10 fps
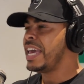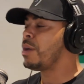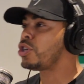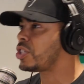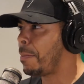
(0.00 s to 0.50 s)
He
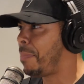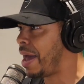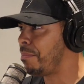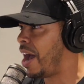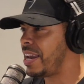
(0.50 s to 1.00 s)
was just a
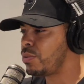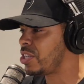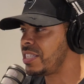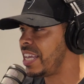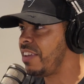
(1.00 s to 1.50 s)
bad man. It was
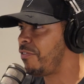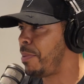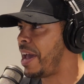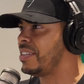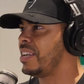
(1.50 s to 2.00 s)
a teethed
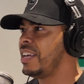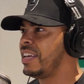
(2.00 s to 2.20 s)
ped.